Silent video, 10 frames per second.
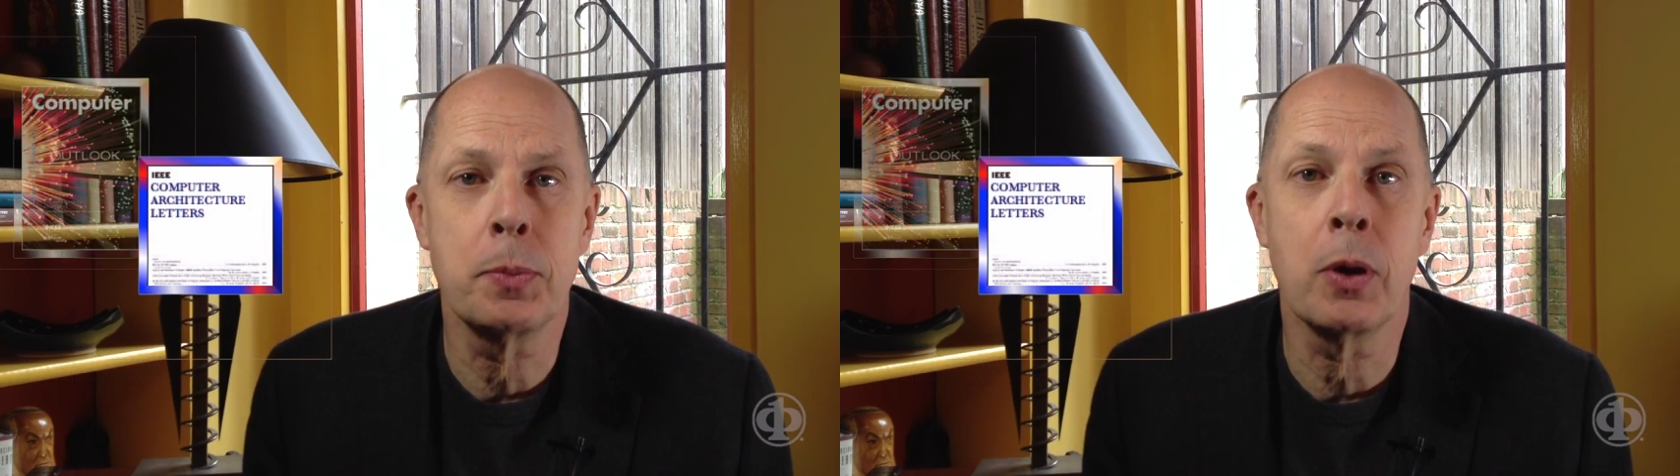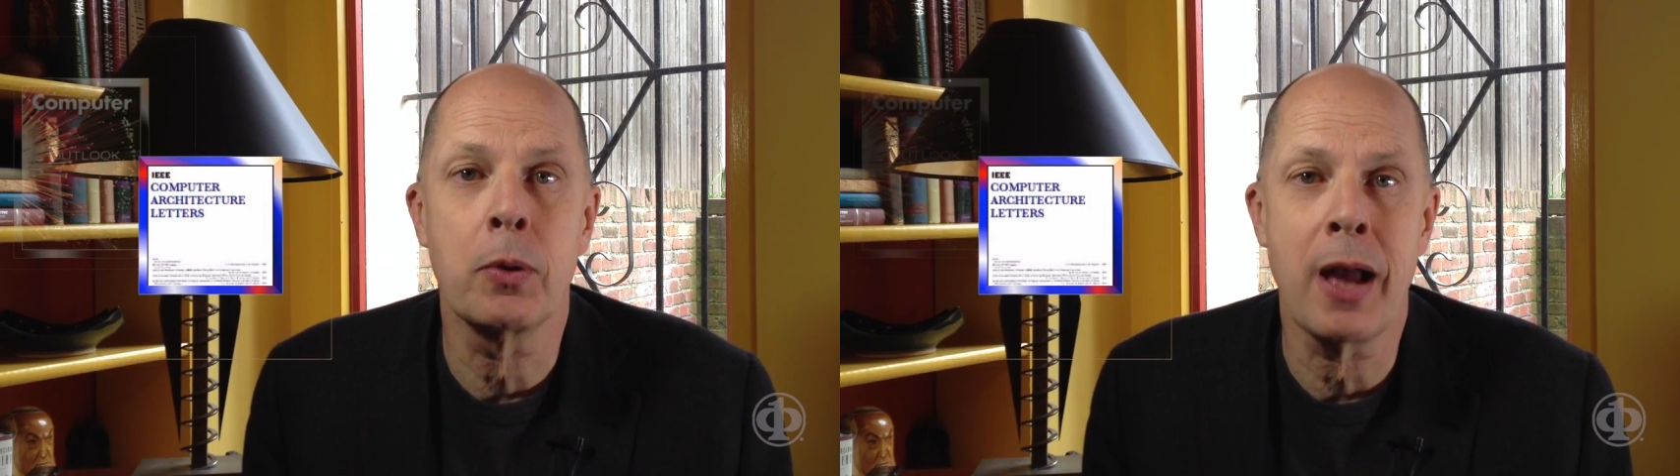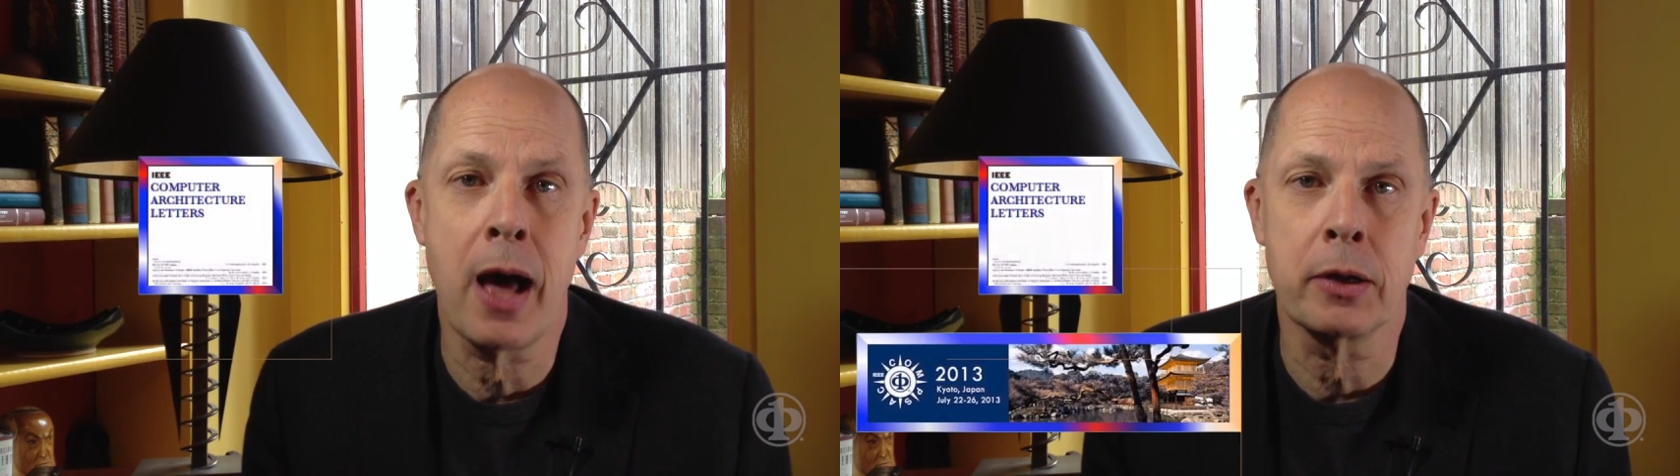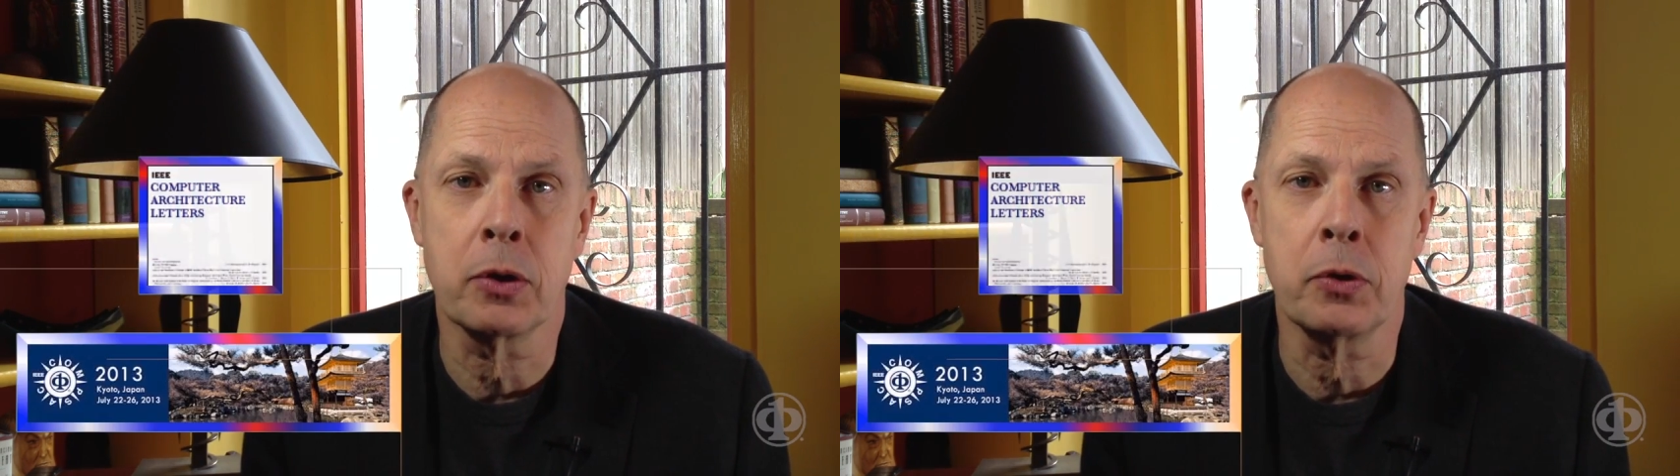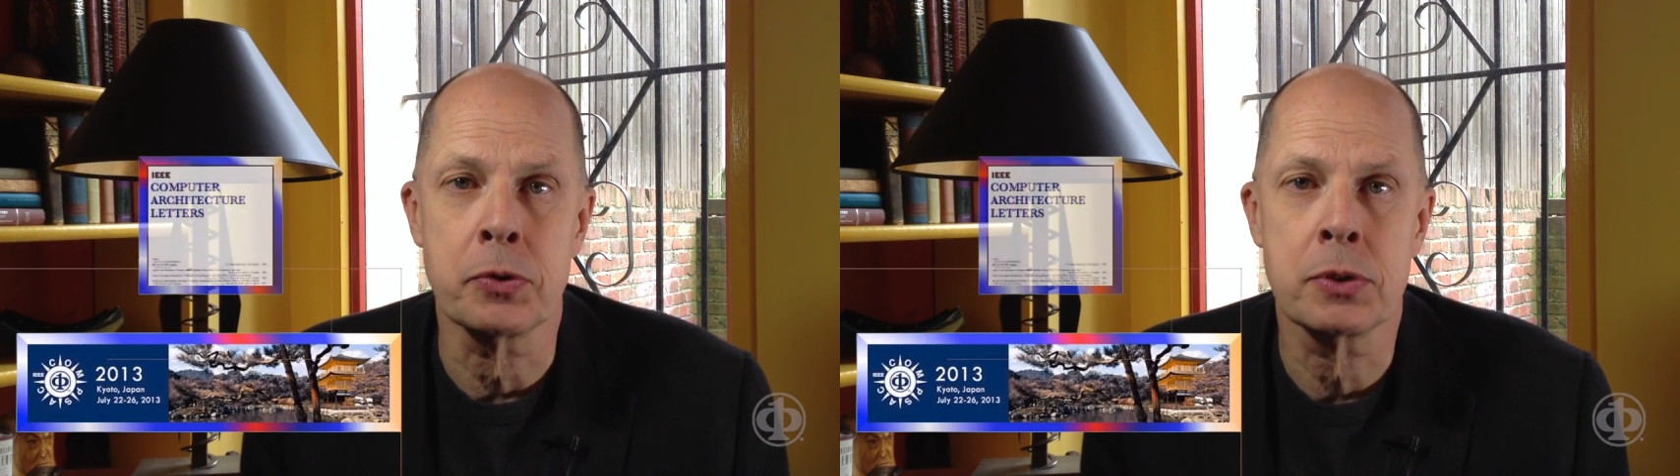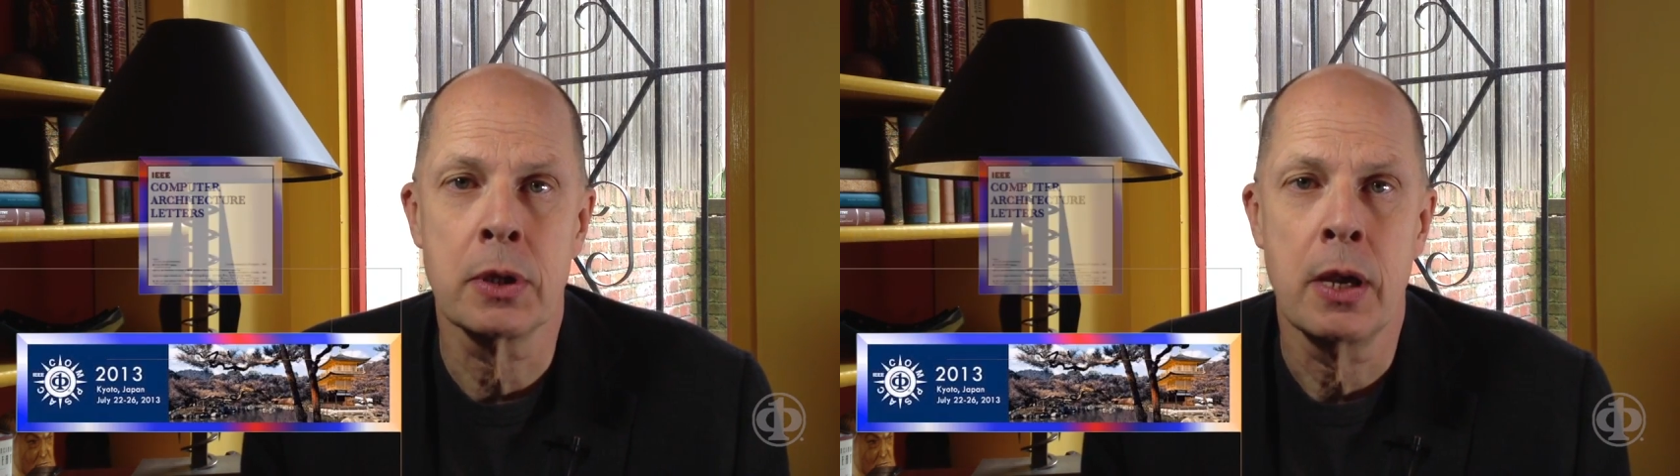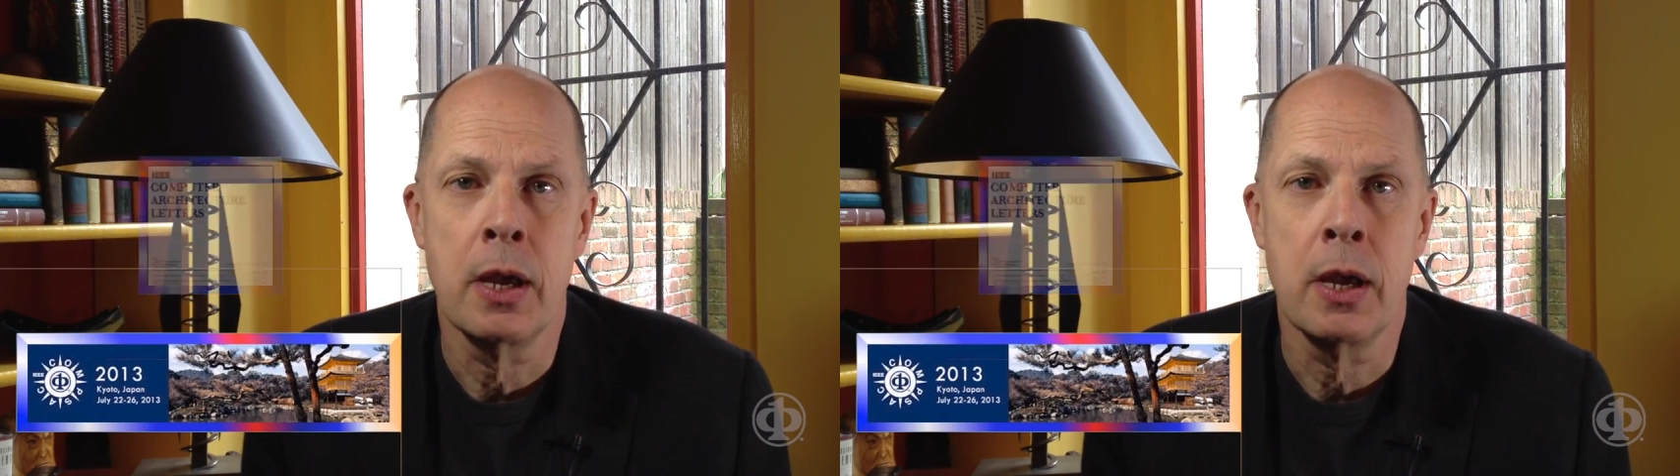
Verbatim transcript: periodicals,